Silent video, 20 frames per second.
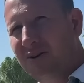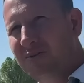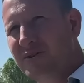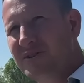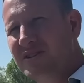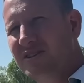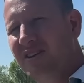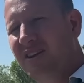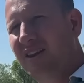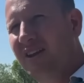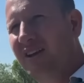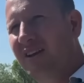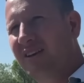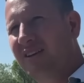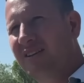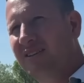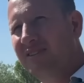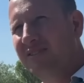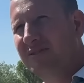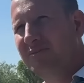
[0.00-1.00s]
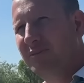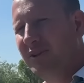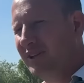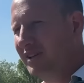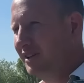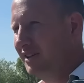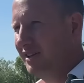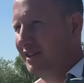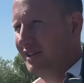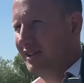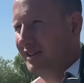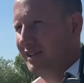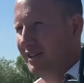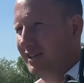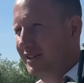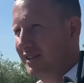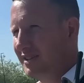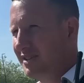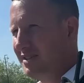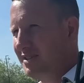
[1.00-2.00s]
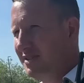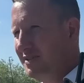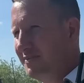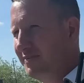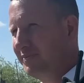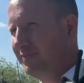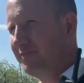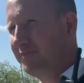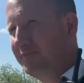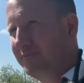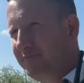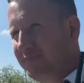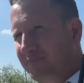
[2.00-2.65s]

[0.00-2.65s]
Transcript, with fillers: wasn't there. Exactly, you wasn't there,